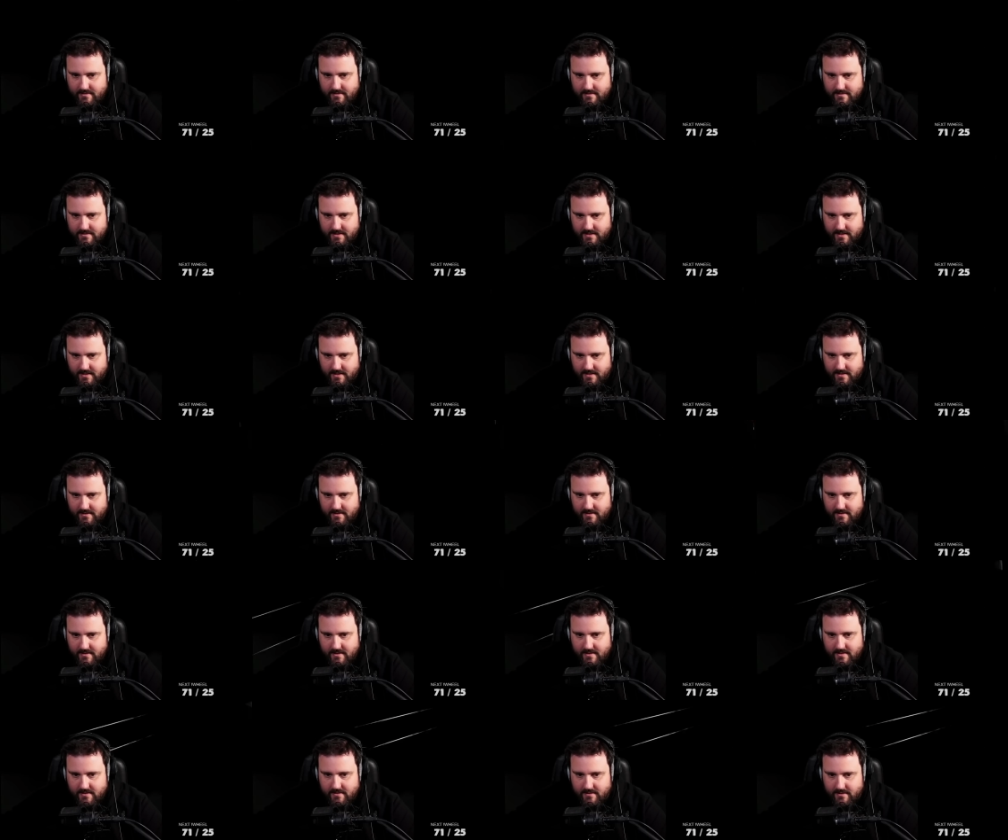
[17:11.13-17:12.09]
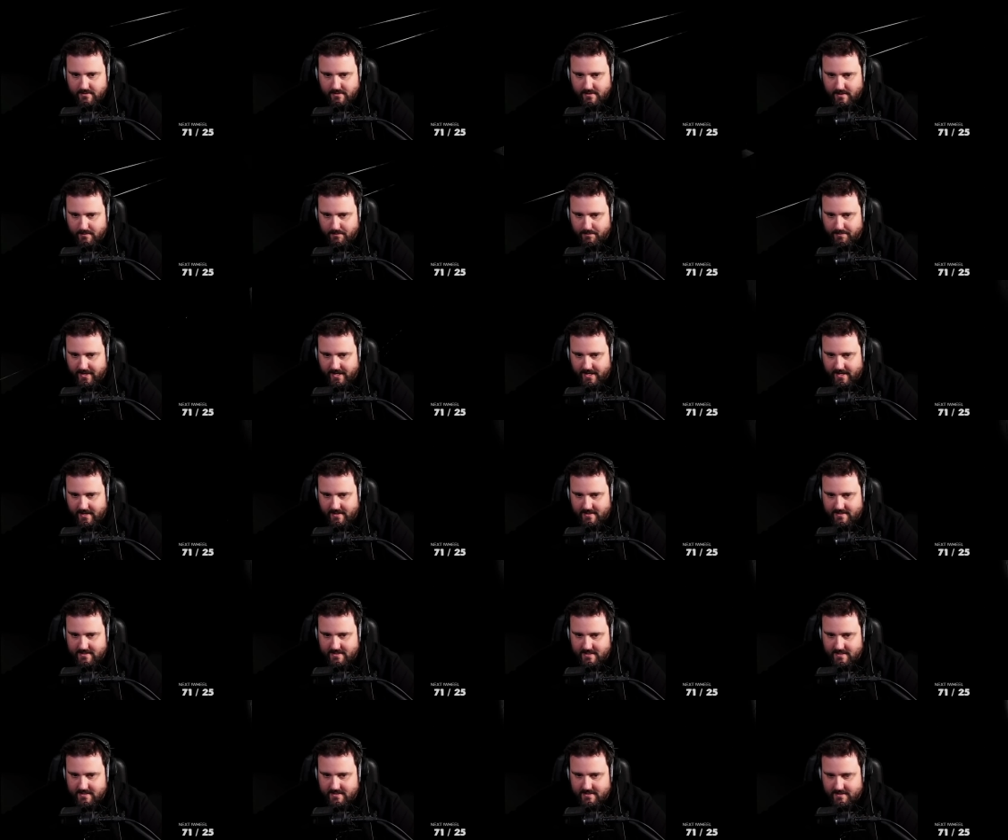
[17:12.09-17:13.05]
See that? You can barely
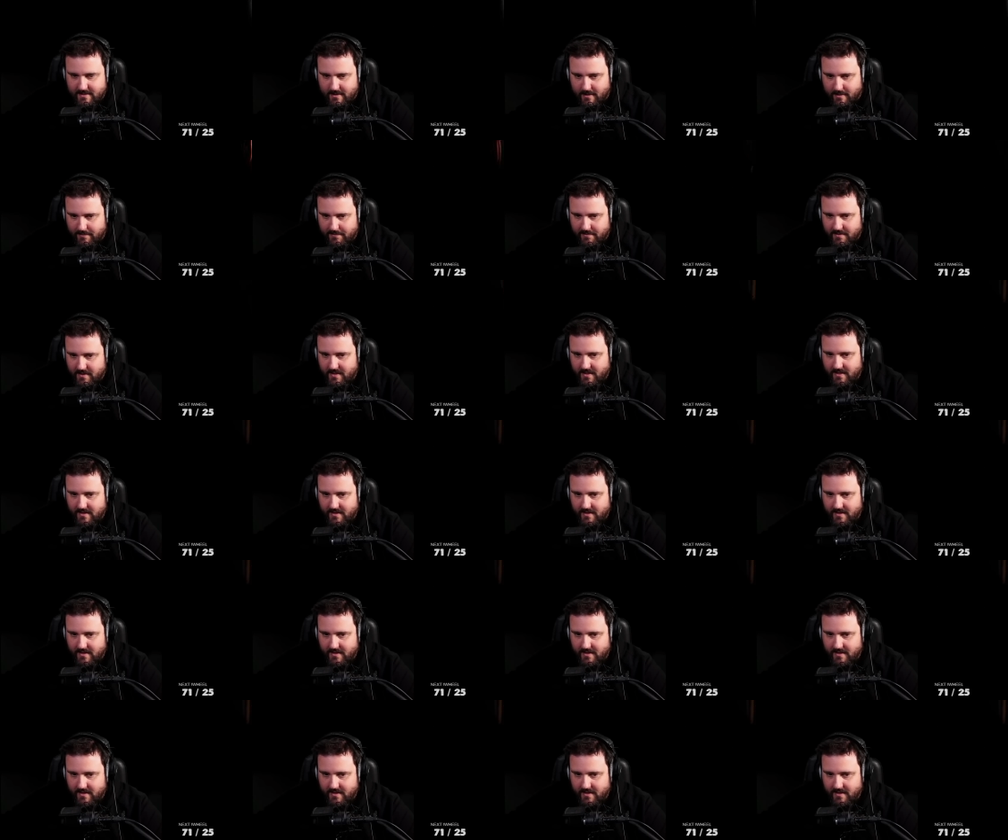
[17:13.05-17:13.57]
see stuff.